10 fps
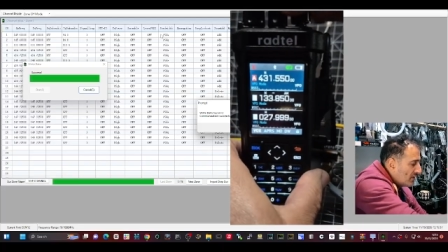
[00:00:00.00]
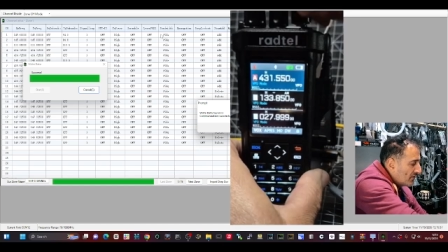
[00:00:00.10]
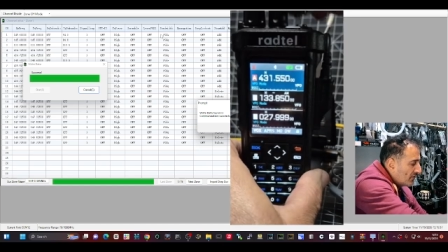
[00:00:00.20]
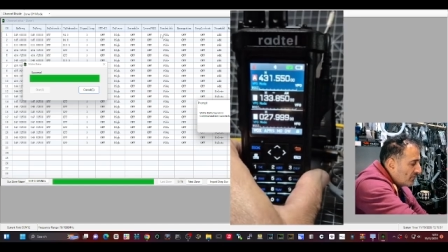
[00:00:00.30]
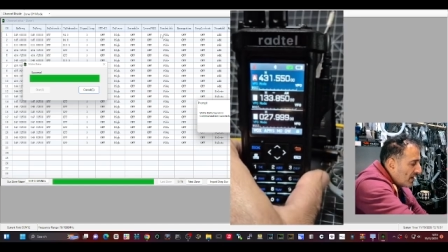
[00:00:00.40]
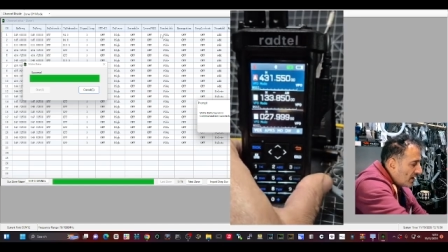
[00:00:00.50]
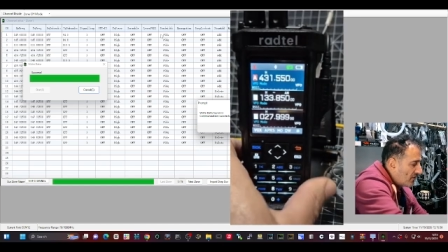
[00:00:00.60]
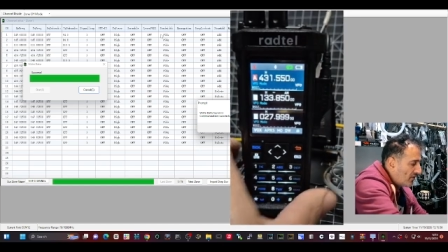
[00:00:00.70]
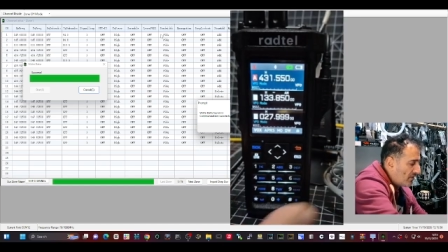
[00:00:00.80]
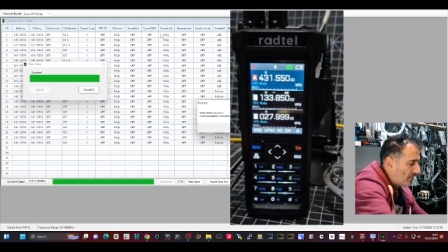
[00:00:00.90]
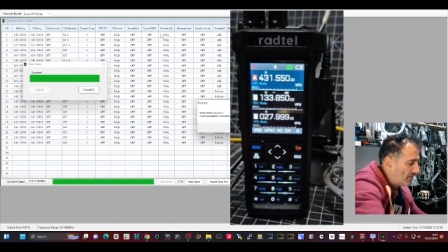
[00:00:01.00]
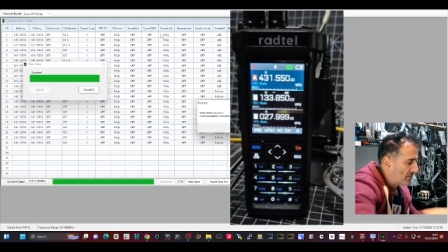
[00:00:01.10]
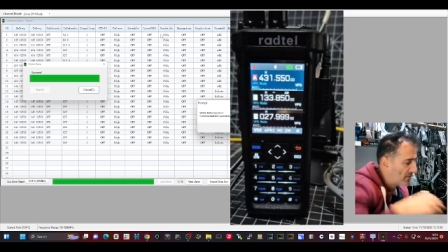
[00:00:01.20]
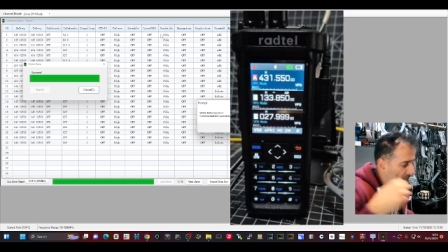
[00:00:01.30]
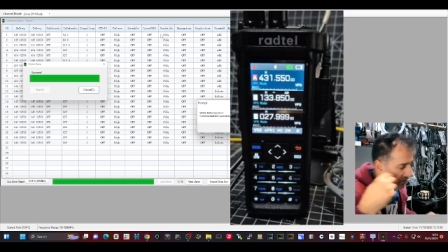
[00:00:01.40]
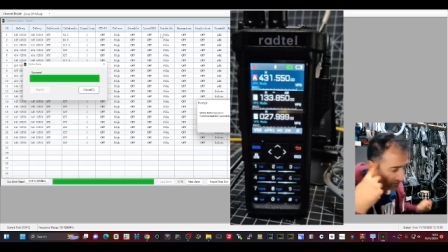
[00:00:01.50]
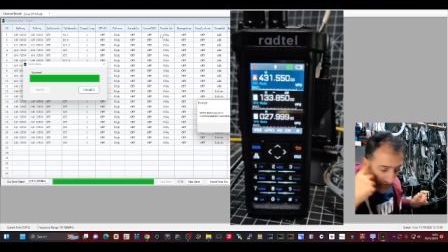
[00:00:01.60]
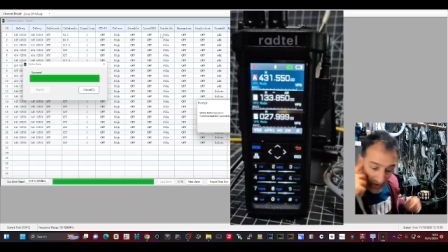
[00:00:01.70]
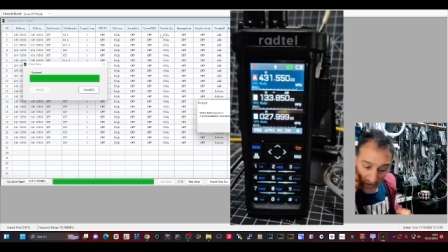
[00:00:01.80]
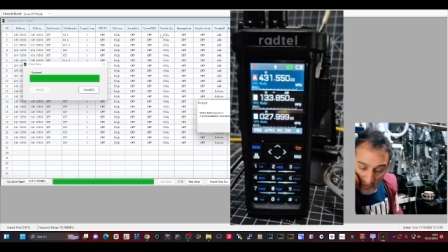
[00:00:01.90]
spectrum. I might
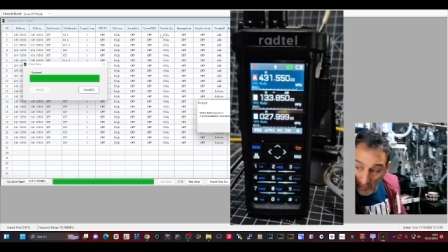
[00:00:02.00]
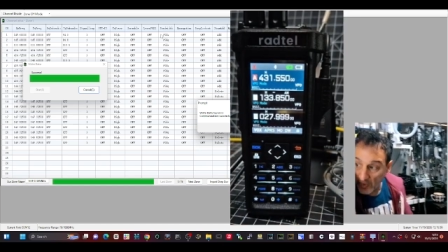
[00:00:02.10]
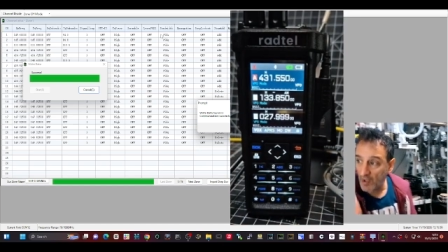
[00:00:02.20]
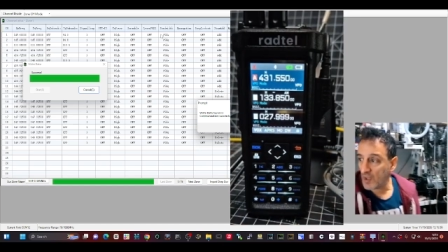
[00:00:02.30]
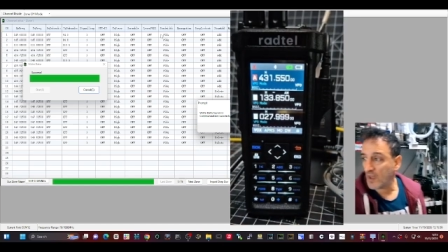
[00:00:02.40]
show you